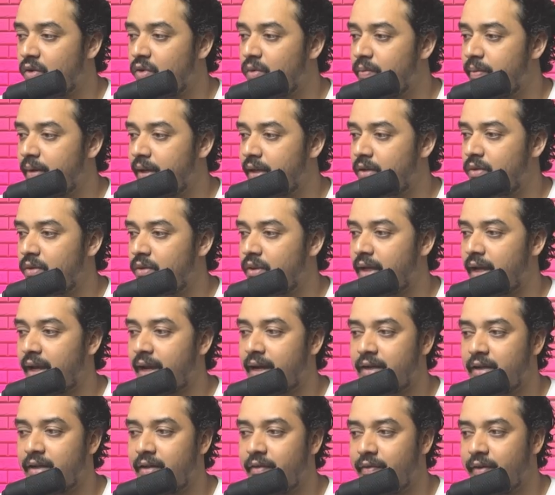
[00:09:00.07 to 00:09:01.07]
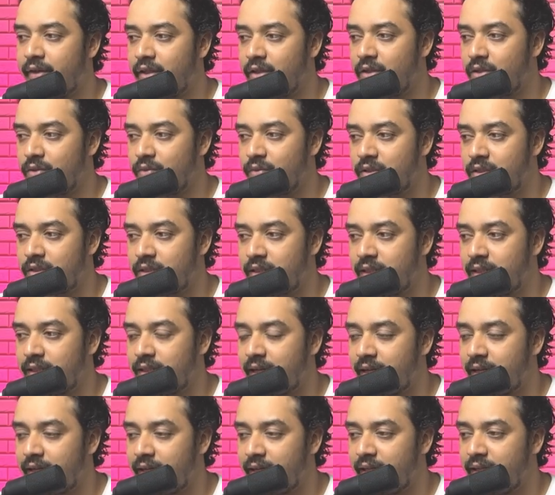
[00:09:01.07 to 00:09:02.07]
back to the activity, you would see
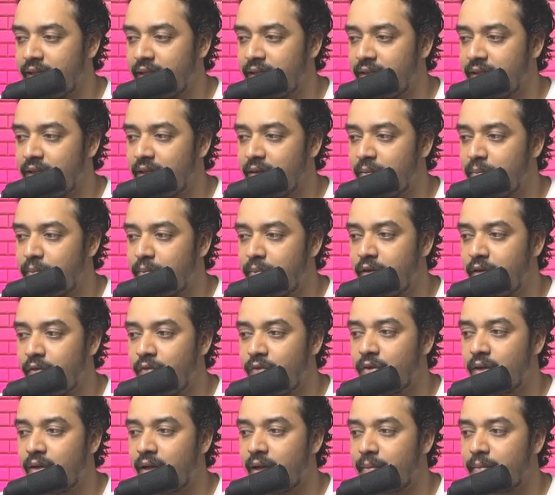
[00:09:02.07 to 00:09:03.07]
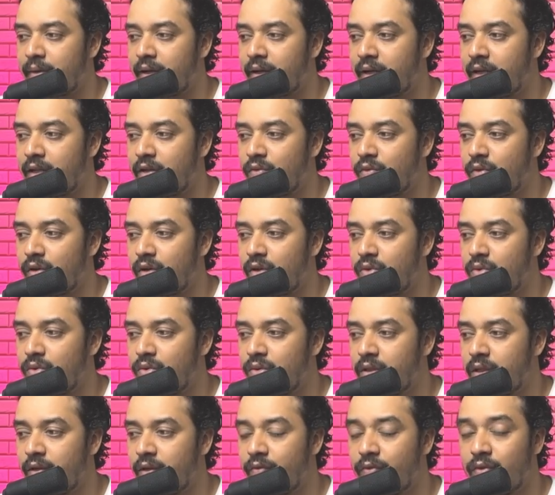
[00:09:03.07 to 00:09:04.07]
that in the preview I am getting 1 2
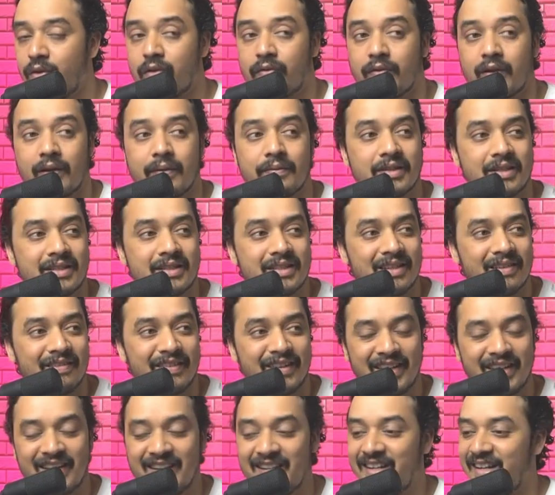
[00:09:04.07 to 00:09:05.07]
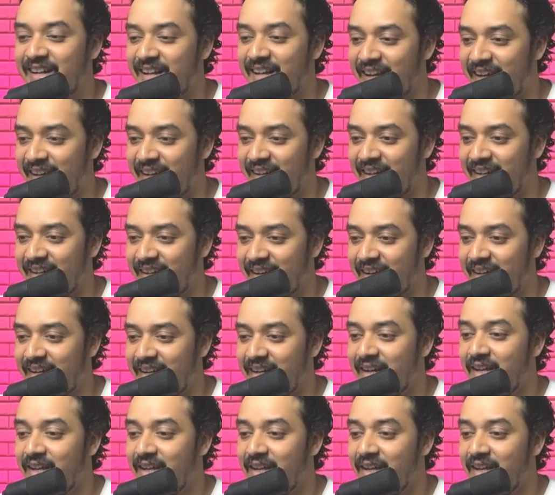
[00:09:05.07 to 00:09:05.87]
3 4 5 6 7 8 9, right?